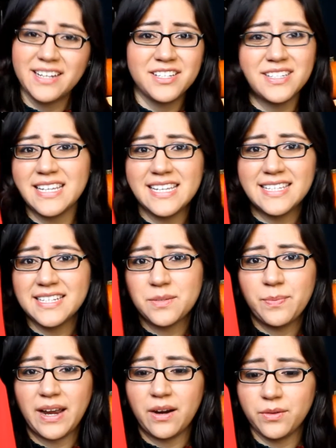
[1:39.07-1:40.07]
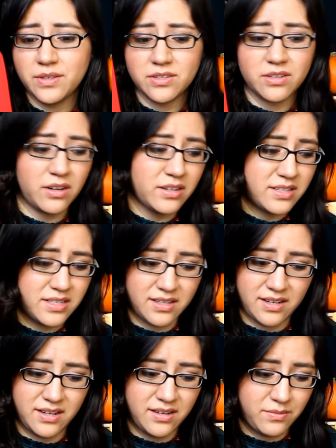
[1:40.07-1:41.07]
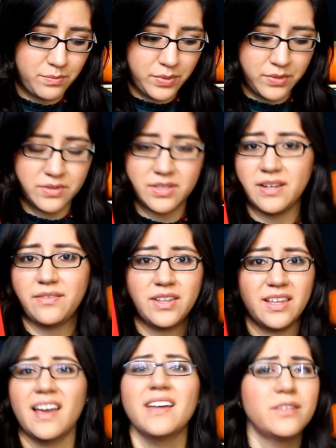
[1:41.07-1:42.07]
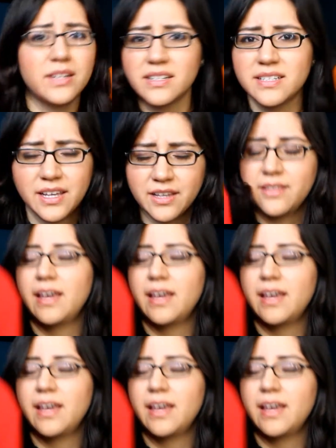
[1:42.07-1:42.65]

it's just easy to pair with skirts and boots and everything. I don't need to tell you